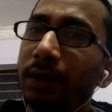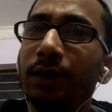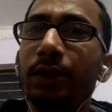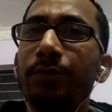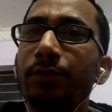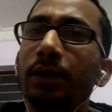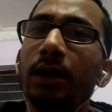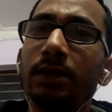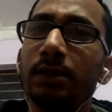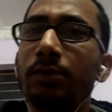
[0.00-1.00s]
interview they
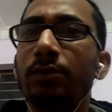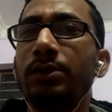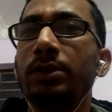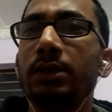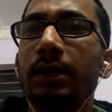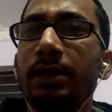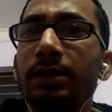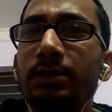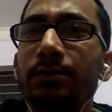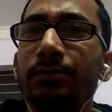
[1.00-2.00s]
asked questions like
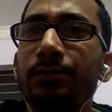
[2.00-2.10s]
this.